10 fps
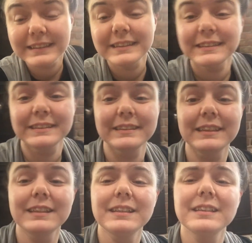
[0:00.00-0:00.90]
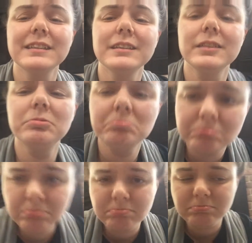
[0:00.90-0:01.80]

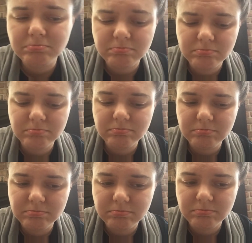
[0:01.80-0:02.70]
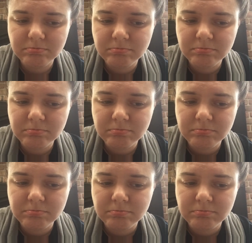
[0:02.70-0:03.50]
(silence)